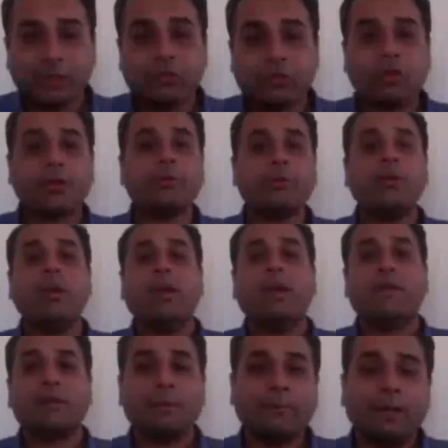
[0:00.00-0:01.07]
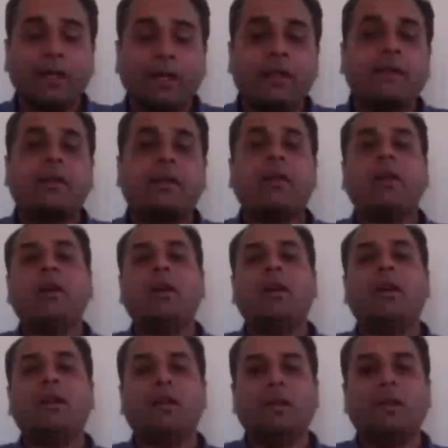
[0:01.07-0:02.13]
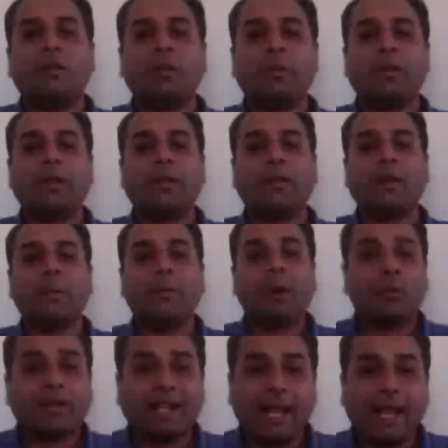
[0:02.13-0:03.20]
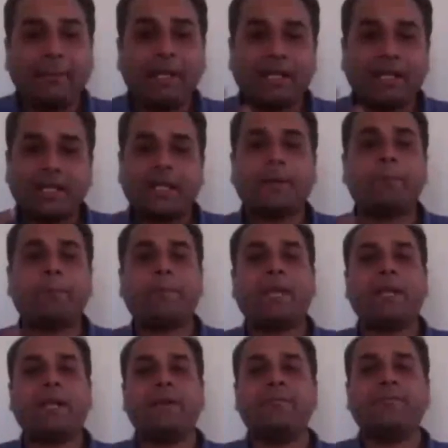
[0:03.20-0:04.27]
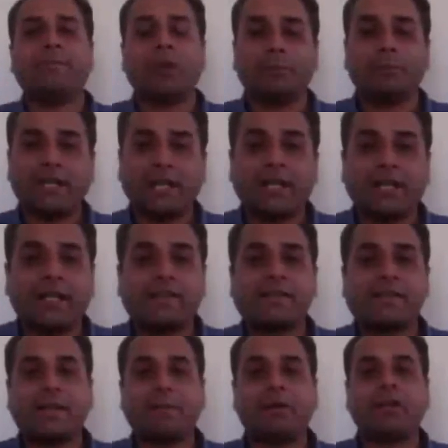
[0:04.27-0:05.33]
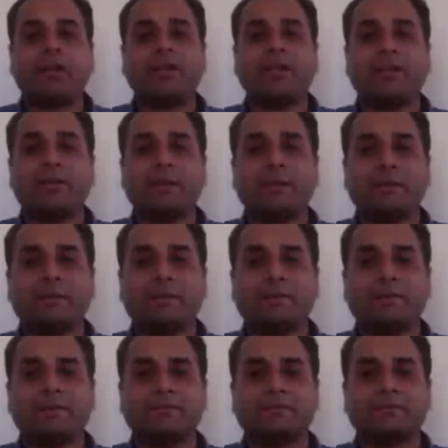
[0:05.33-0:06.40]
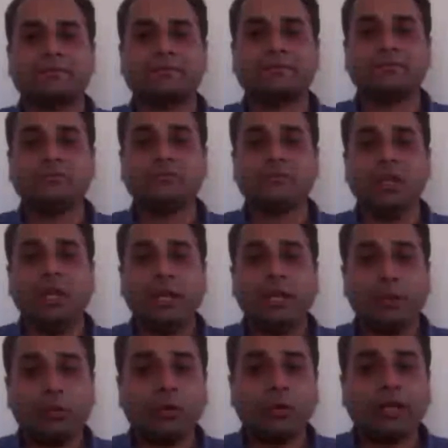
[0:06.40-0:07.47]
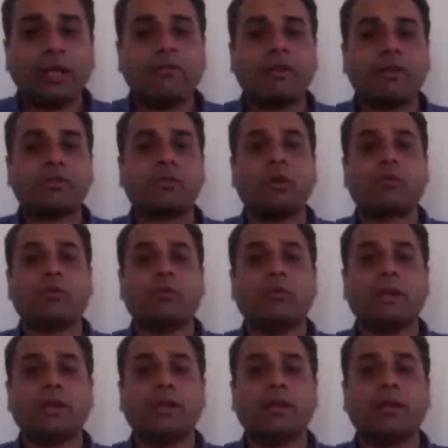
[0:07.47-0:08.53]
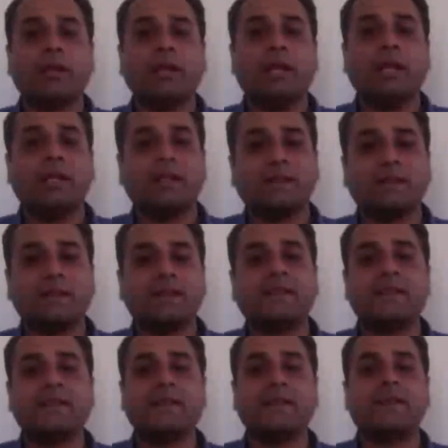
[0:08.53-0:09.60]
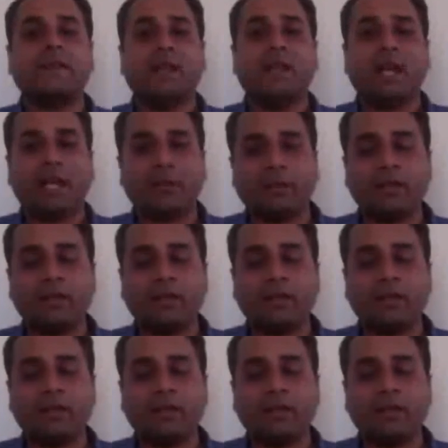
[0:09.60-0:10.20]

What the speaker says: Let me show you some rubric about lamenting and pain from the latest repertories. You don't have Rust talks over here in the synthesis